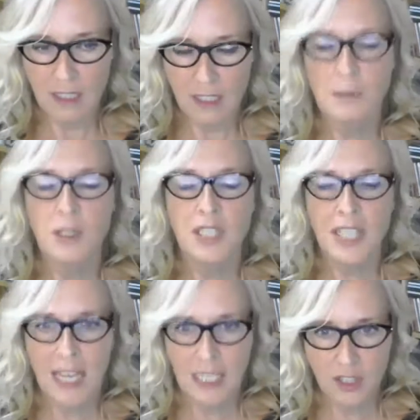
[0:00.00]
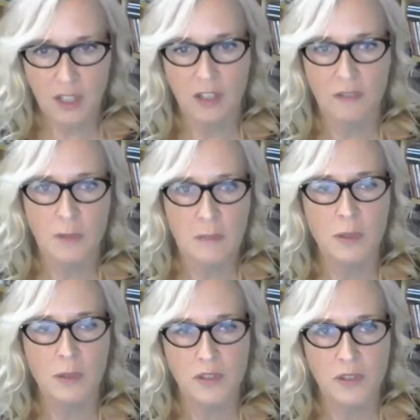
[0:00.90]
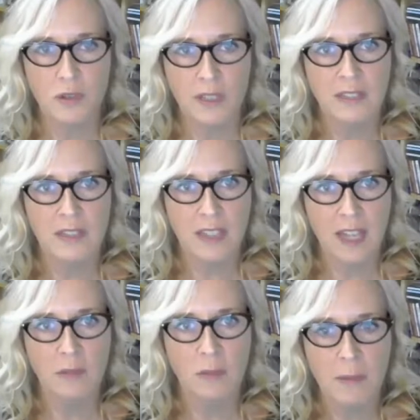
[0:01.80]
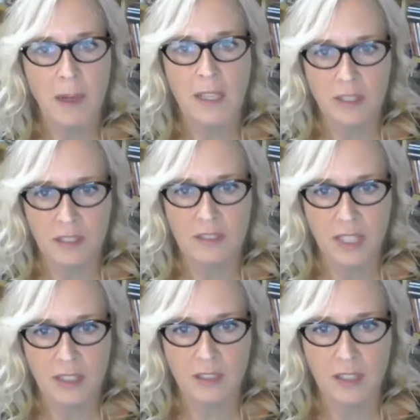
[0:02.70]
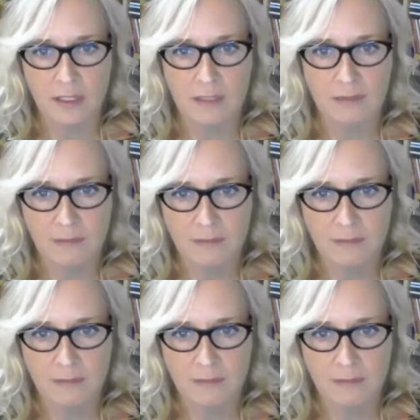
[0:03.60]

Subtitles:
communication of people's stories, and then we might just change things.